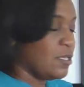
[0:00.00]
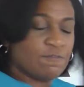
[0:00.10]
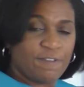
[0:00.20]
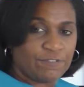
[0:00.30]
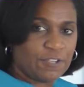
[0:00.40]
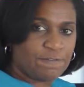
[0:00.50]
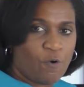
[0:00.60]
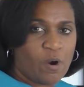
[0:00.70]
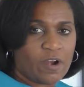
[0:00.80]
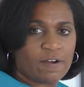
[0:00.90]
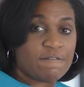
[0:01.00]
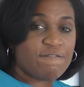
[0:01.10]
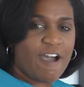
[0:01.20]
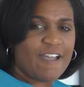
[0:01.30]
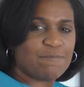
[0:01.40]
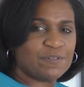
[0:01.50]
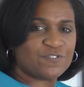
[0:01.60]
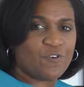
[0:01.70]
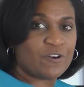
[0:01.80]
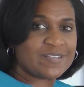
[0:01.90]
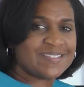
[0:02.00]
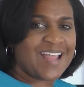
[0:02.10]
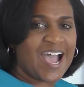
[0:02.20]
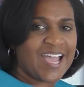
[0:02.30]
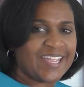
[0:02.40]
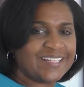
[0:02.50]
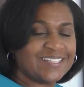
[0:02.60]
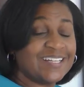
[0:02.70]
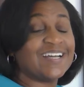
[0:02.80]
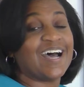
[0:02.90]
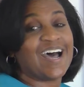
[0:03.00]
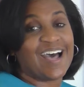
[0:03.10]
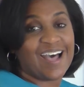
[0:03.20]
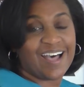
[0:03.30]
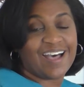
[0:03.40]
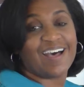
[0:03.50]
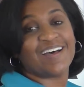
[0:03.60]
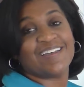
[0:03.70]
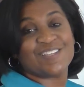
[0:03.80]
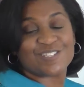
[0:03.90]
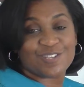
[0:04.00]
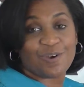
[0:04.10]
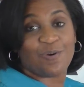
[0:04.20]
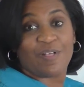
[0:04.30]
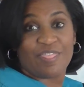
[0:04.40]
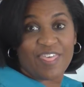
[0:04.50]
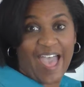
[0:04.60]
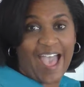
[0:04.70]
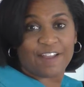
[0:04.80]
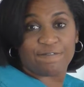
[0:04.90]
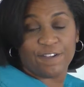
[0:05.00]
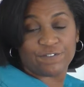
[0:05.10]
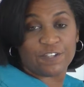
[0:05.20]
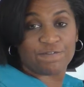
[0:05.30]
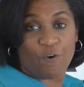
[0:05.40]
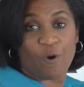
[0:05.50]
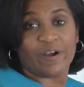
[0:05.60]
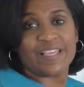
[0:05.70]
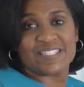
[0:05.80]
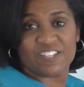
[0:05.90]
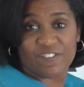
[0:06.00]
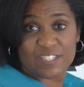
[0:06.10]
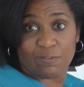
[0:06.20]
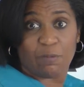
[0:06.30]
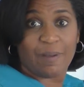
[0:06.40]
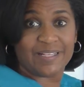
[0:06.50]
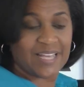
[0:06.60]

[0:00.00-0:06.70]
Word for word: 54, 5 plus 4 is 9. Ah, so that 54 is divisible by